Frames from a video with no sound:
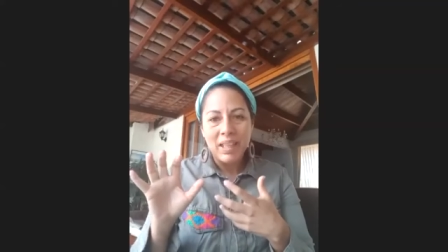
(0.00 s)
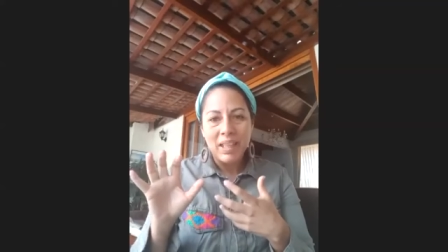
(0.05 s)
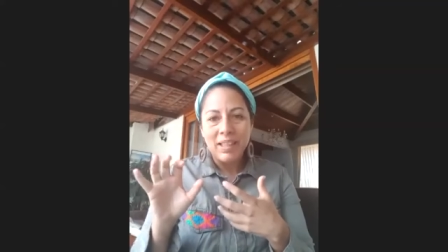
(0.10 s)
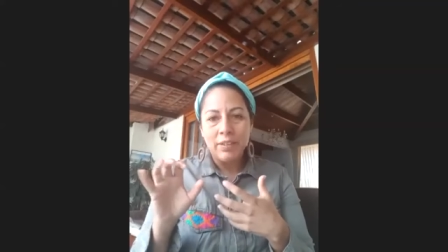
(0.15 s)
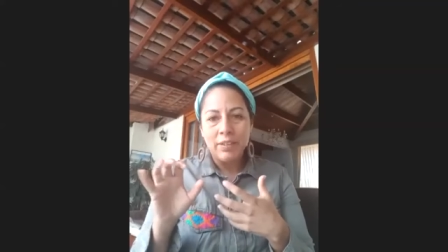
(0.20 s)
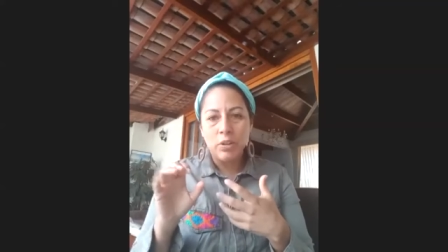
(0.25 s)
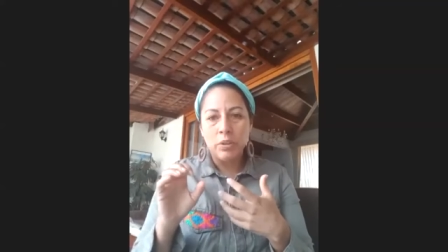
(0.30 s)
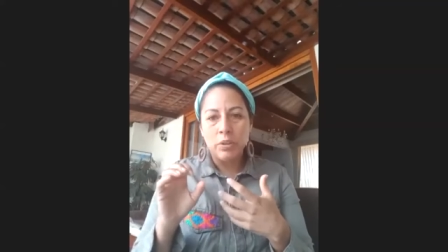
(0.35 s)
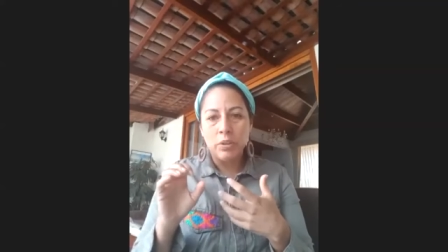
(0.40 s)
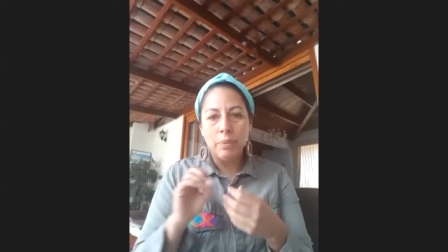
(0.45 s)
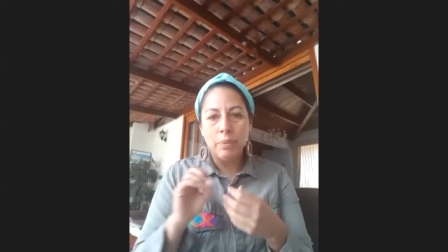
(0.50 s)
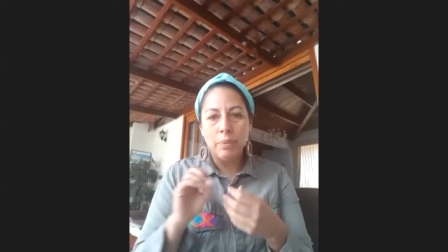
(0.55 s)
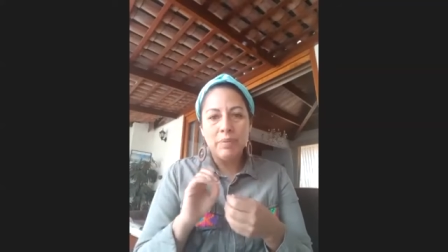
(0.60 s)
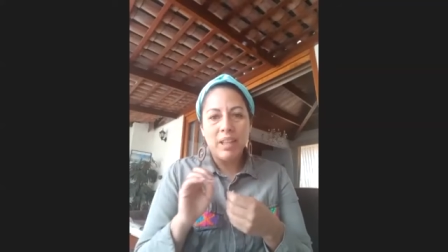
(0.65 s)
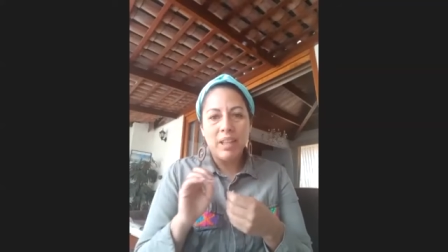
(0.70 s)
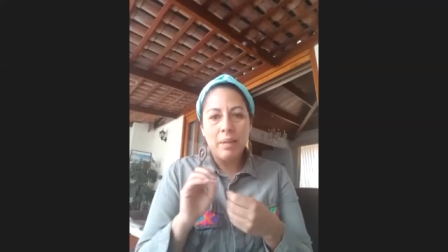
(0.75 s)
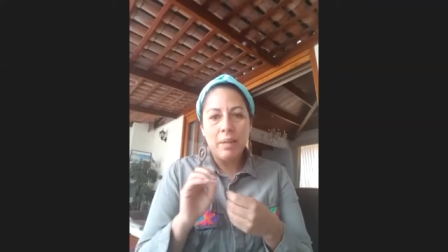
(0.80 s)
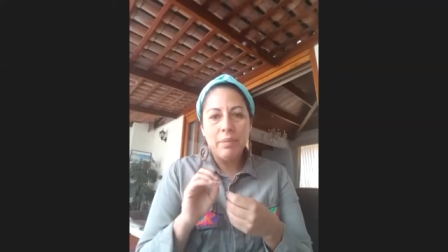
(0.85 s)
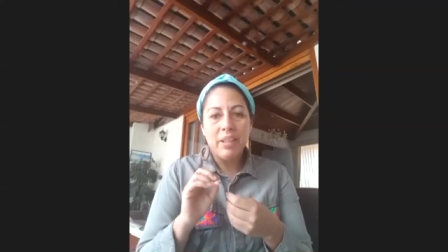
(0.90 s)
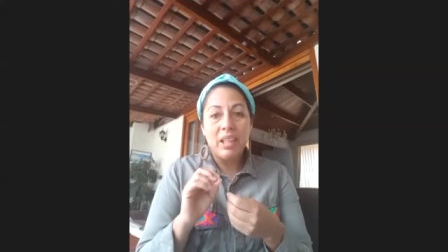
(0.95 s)
So
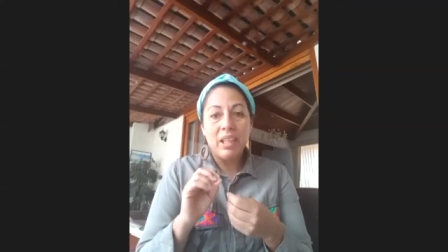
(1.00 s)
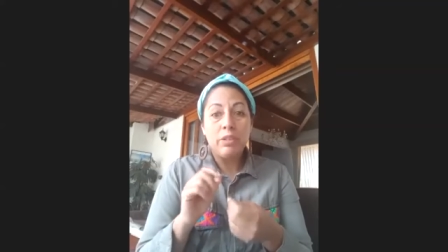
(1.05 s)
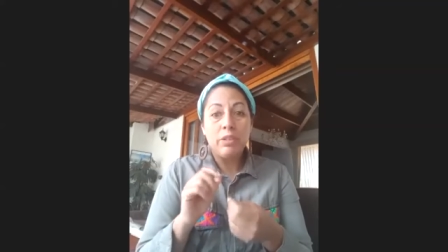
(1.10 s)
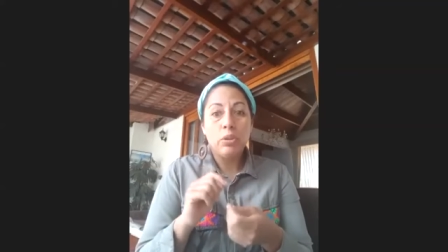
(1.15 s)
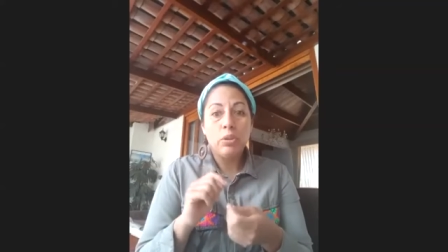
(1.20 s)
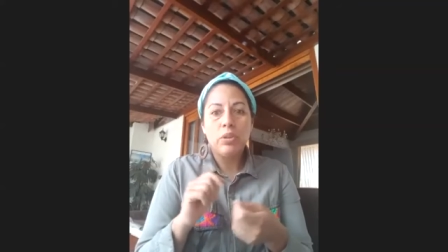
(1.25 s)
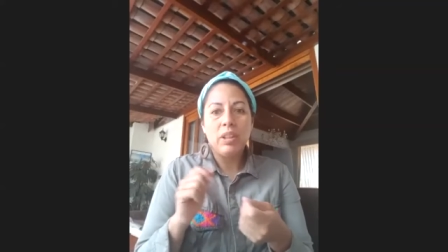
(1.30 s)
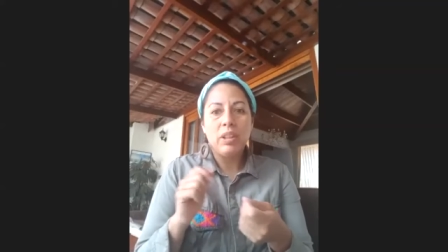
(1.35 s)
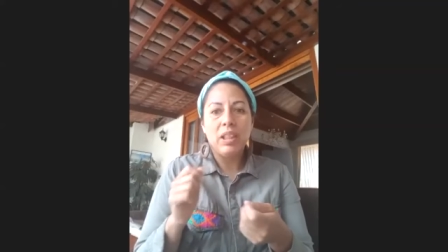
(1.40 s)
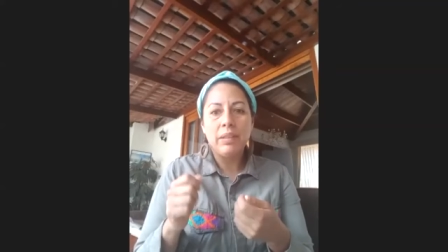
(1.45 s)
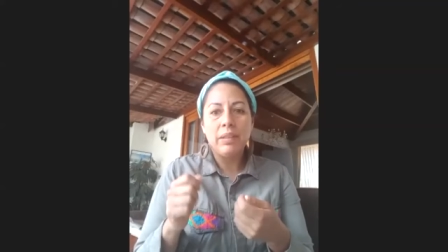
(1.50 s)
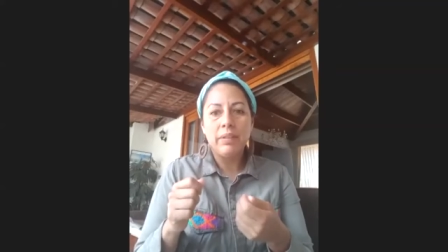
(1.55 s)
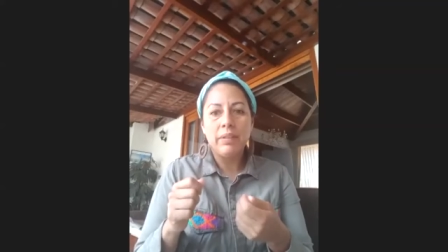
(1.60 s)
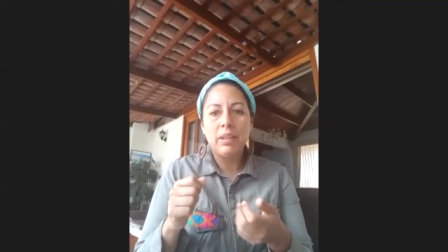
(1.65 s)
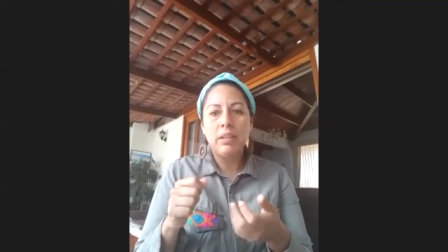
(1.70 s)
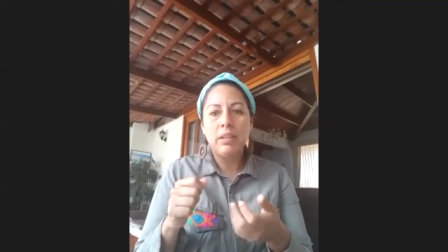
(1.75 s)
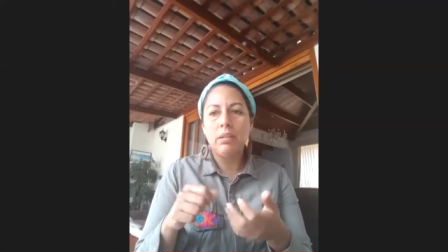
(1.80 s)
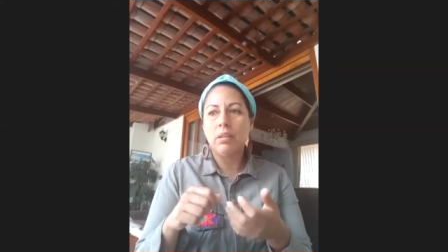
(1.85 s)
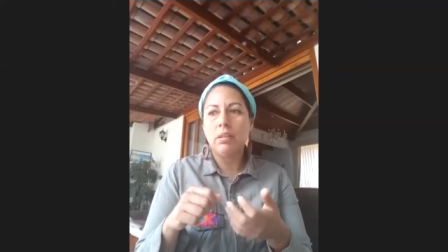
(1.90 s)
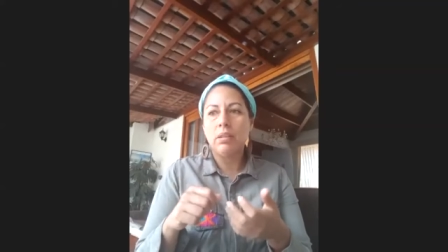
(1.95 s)
sometimes they are not
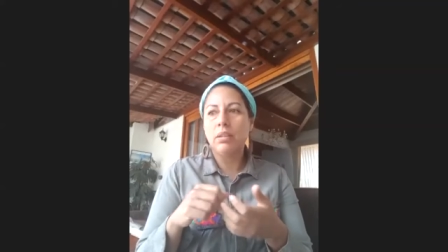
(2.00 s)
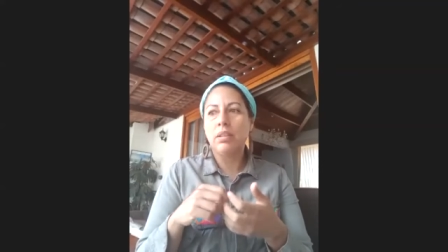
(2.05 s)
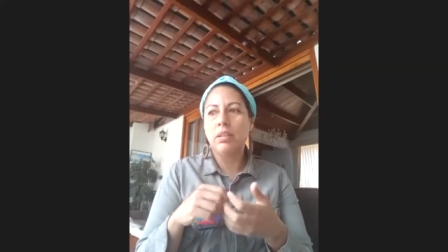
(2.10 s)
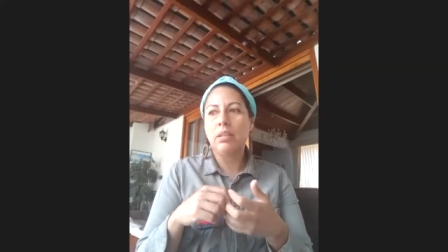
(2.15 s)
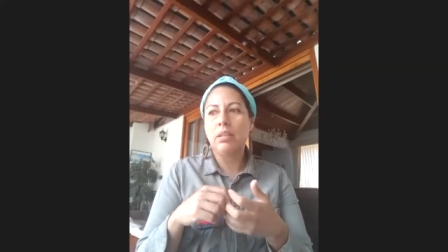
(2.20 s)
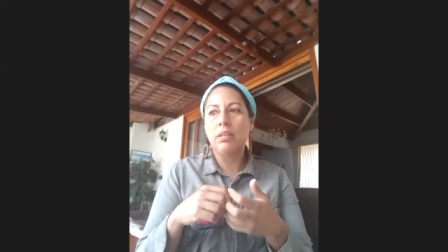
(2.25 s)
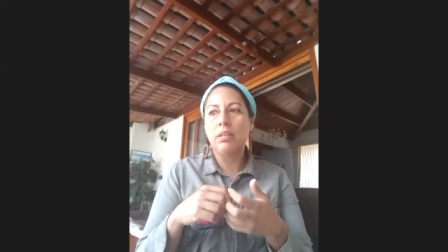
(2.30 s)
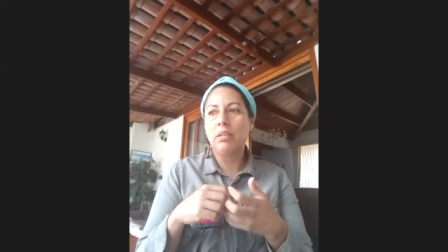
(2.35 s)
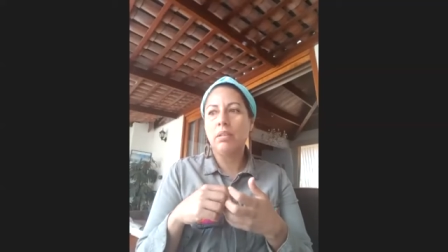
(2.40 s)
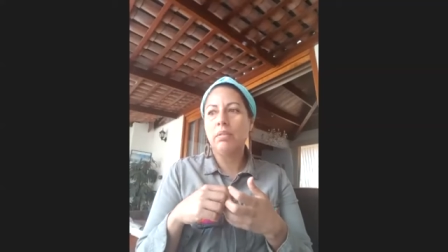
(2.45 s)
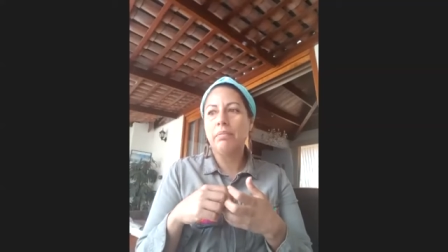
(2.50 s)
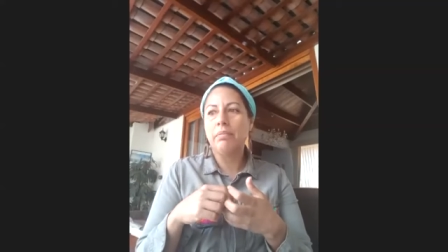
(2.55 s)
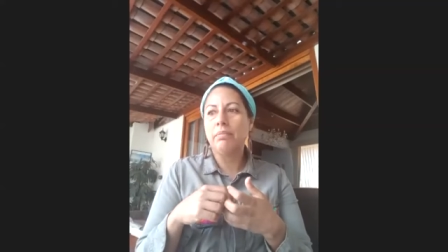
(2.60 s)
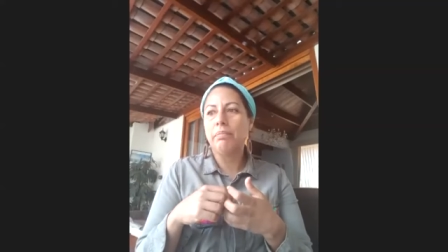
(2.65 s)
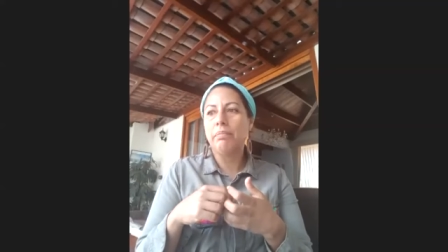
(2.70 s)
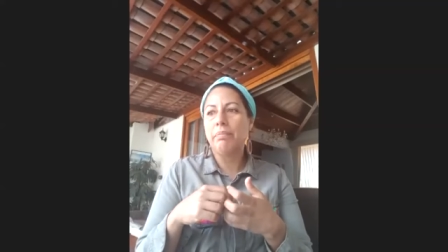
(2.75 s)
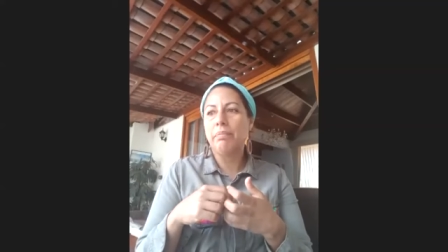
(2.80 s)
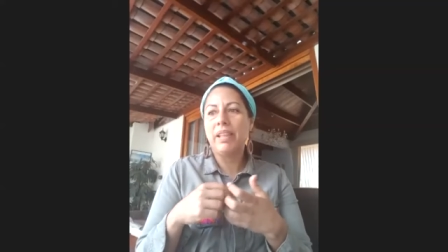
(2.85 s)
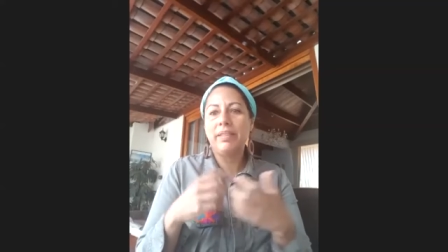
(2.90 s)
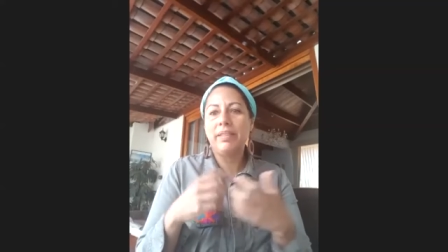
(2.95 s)
even
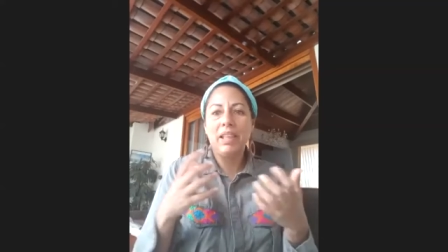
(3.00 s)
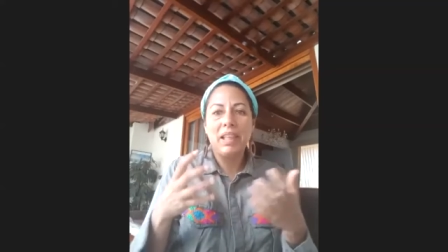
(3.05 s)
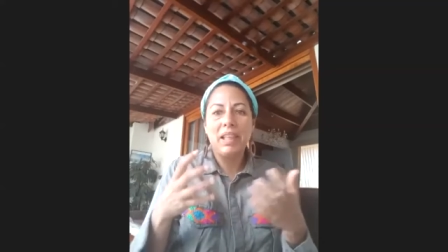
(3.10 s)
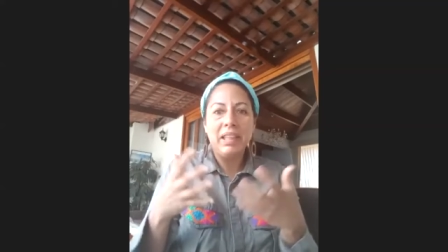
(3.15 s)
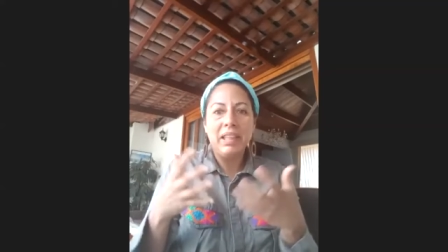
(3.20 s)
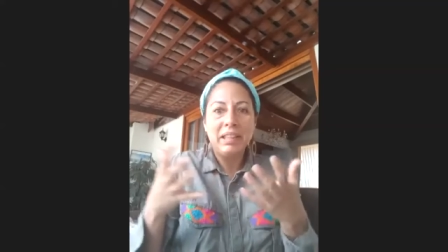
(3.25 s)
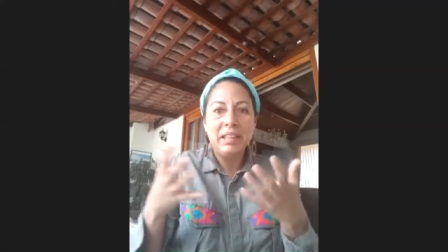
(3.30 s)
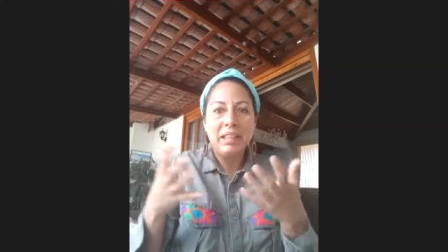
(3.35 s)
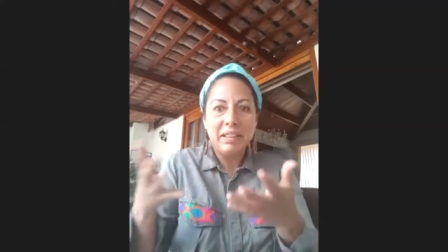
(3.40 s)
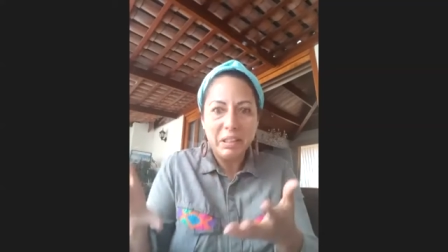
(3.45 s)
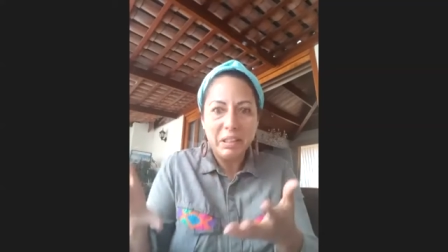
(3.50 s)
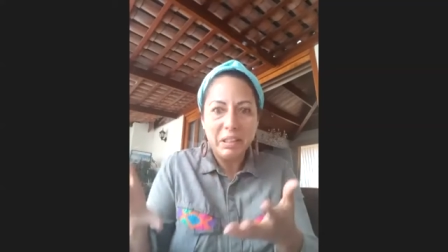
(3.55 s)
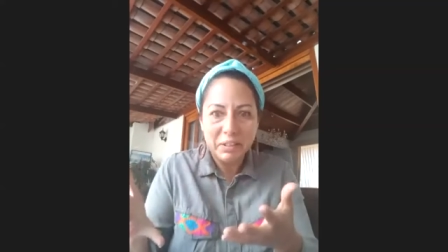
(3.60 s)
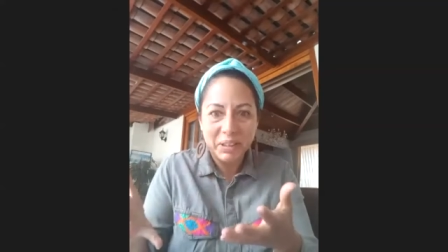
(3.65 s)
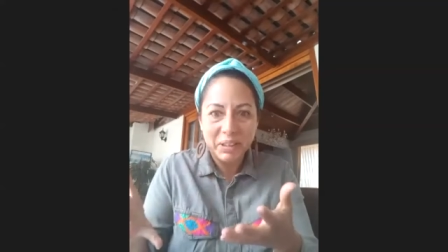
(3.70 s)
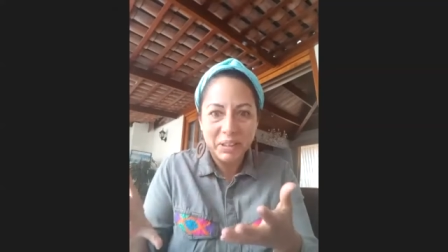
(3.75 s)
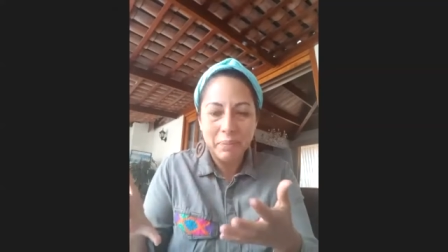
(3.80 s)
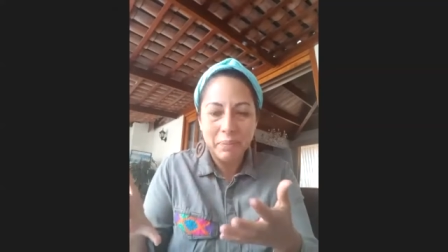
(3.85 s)
basically in the system,